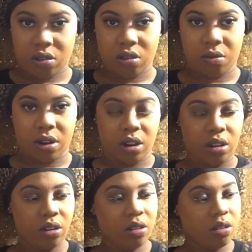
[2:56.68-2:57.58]
Alright.
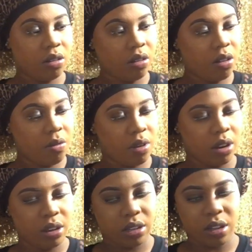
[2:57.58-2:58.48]

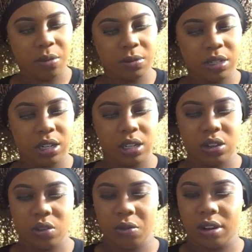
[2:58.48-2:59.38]
It comes in a
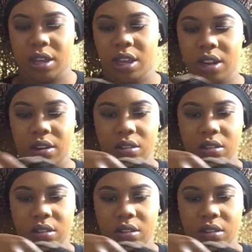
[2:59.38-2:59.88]
little net.